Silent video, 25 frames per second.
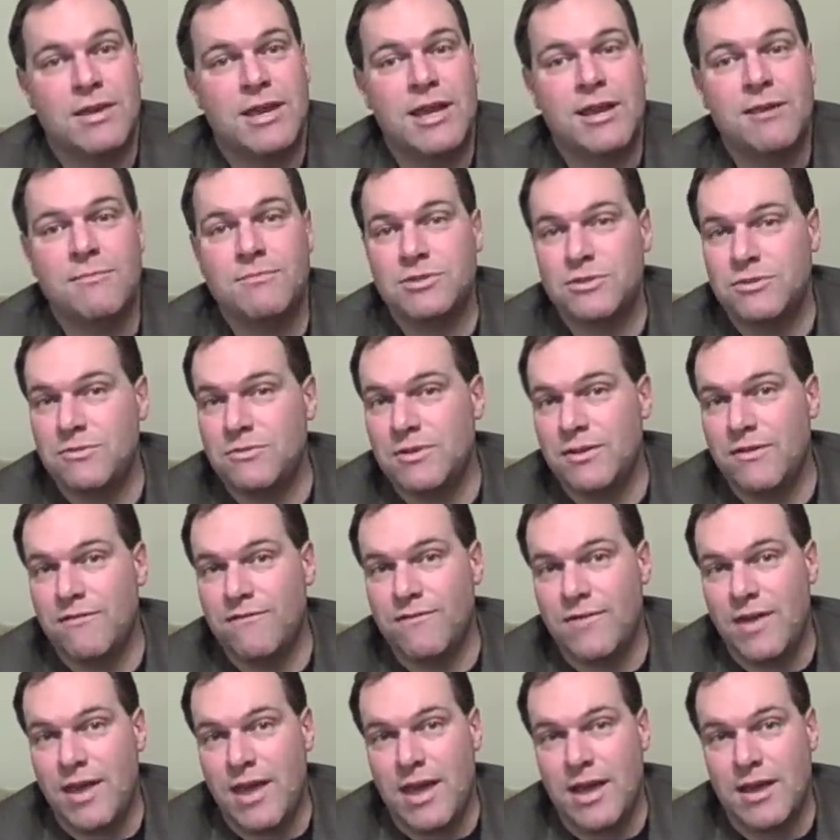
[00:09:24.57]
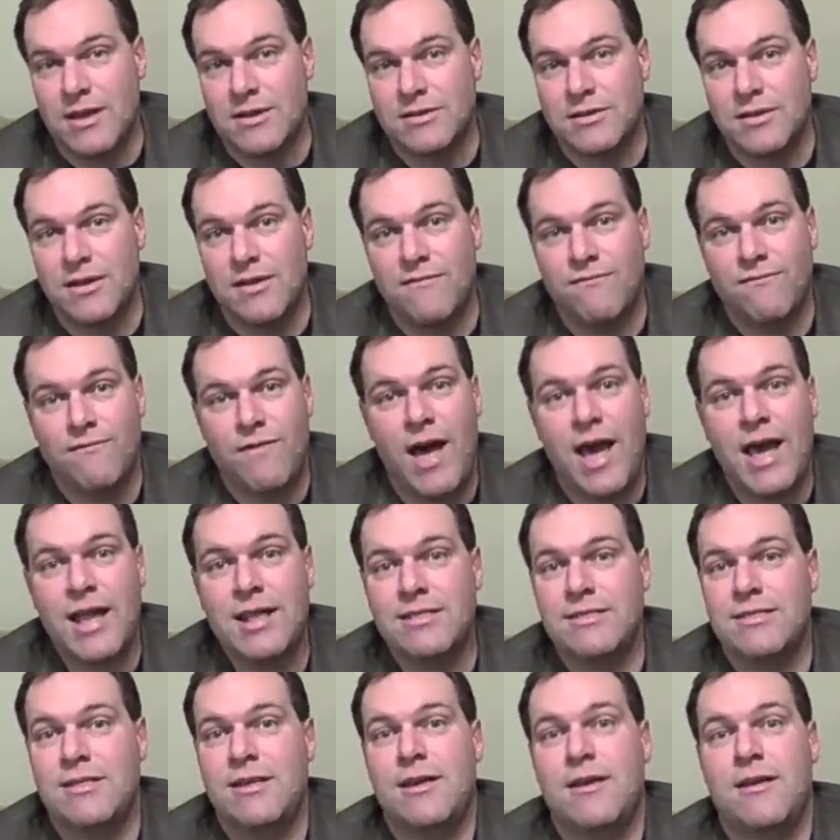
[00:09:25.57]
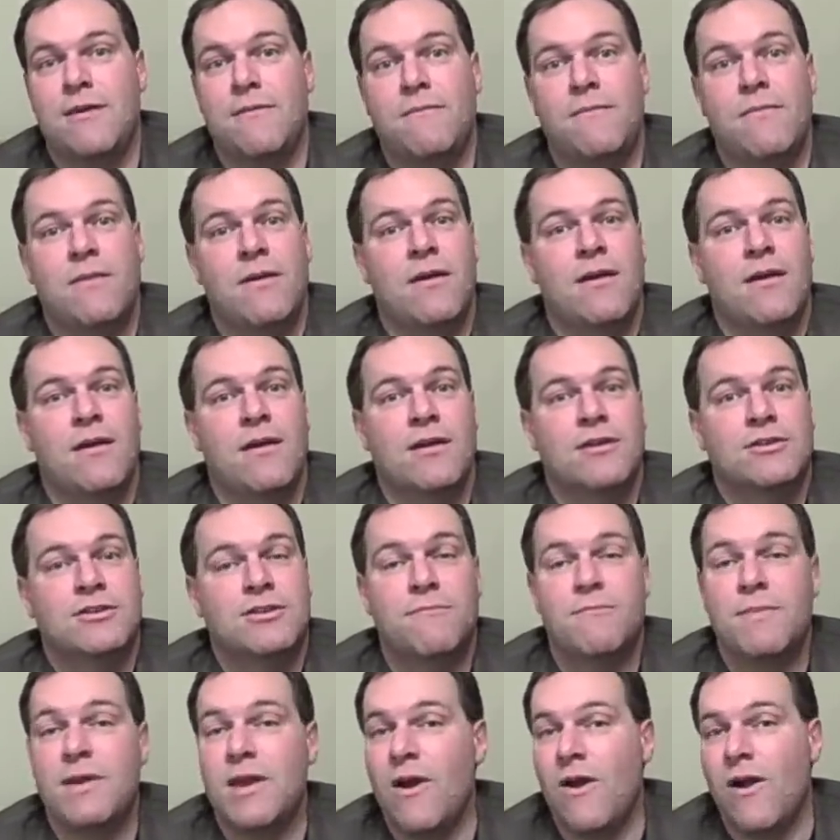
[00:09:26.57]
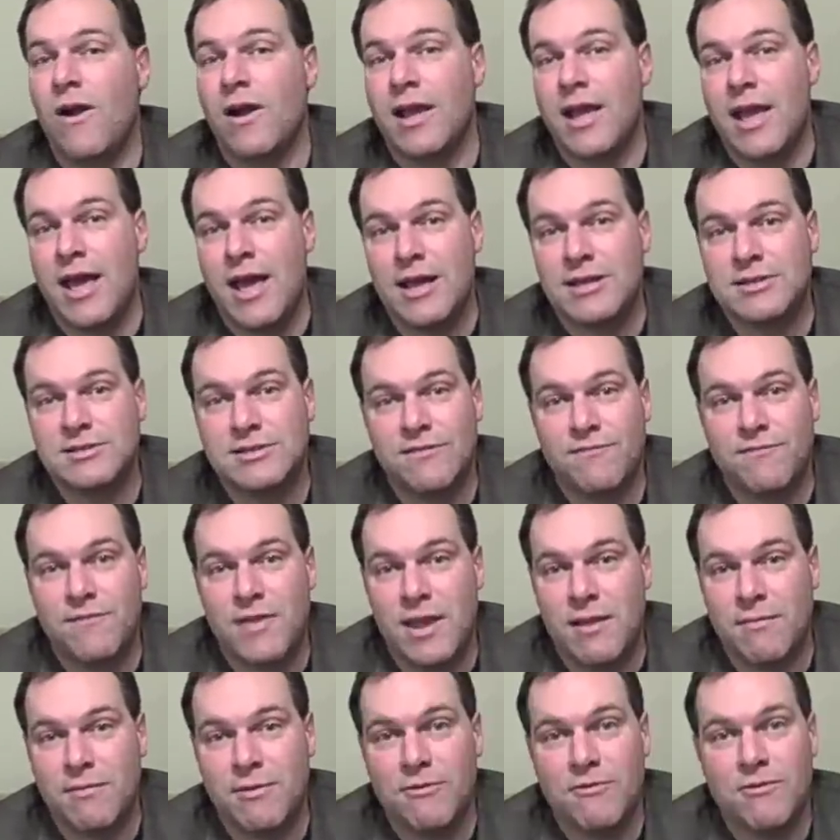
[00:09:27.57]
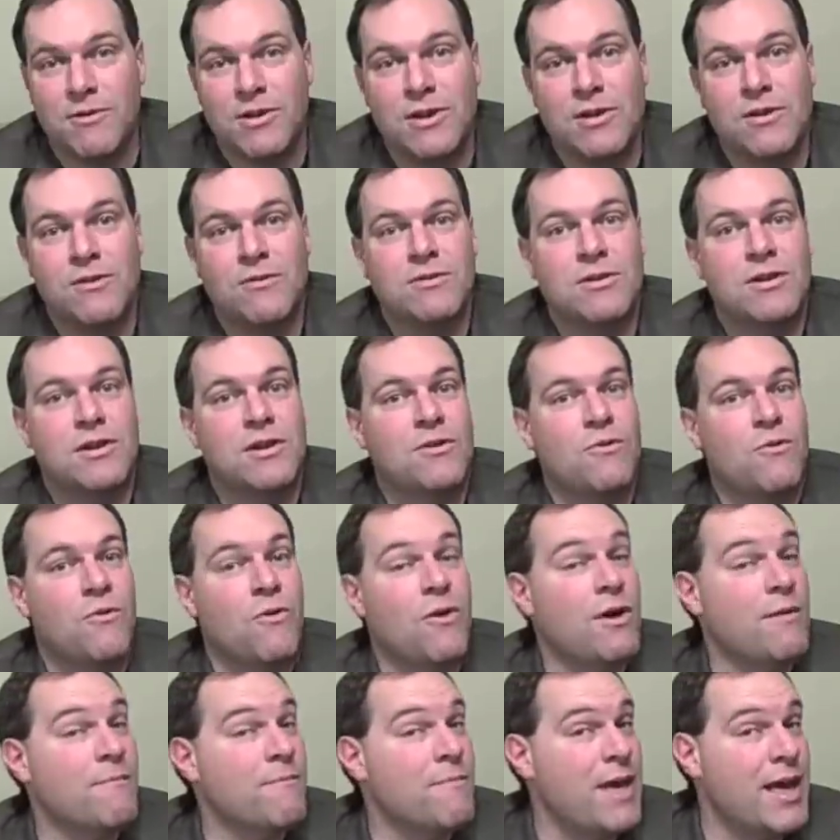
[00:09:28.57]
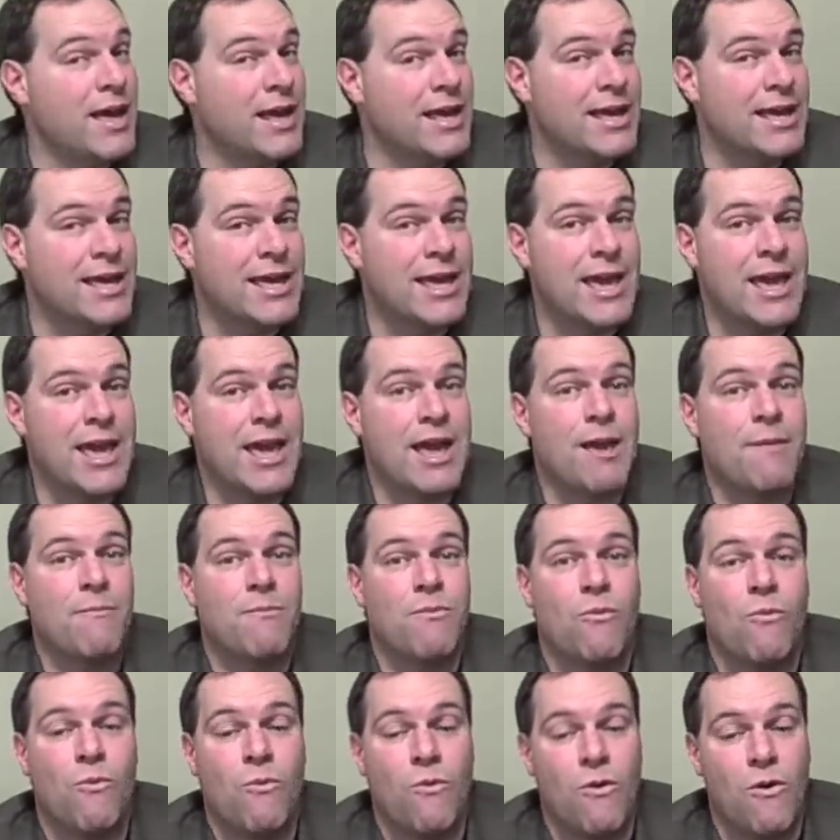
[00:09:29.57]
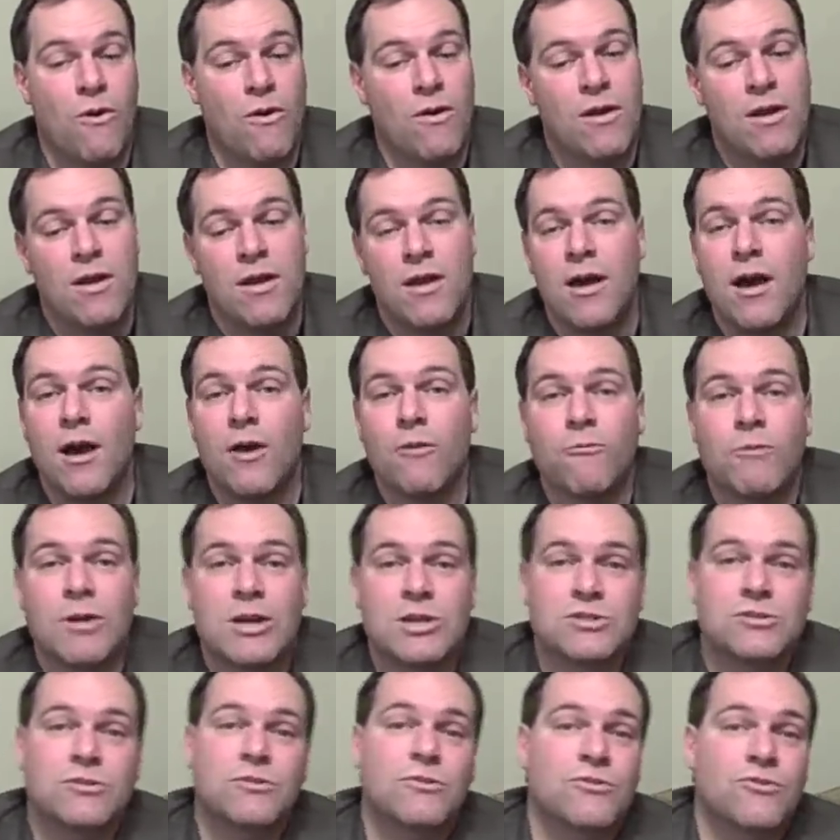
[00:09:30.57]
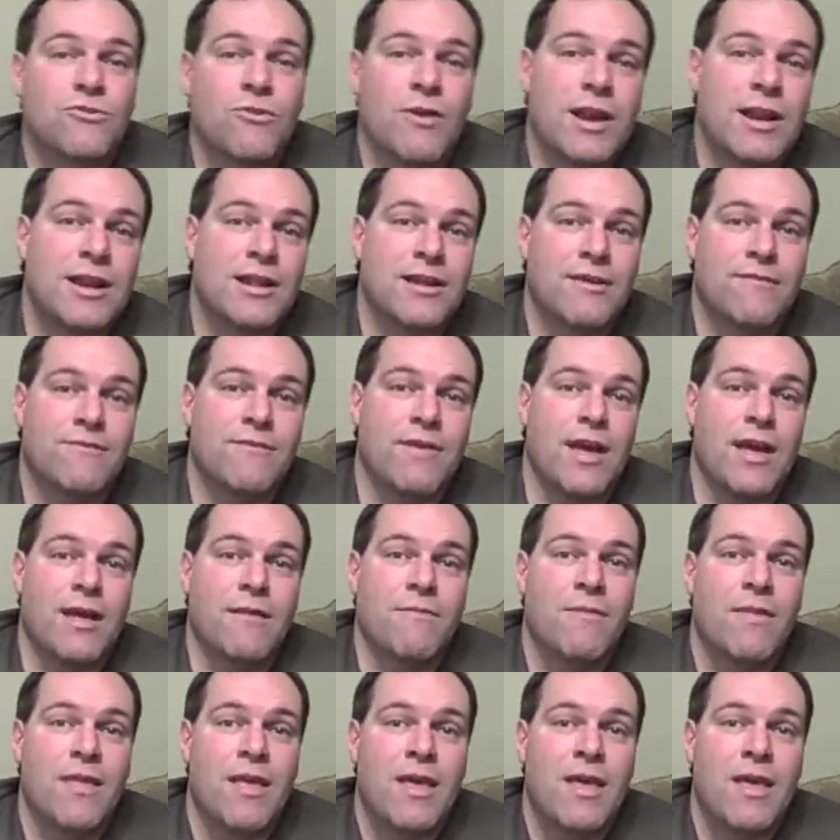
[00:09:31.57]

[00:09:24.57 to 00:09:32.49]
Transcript: Get them to an event. Invite them to be our guest at family reunion or at mega camp or a regional training event.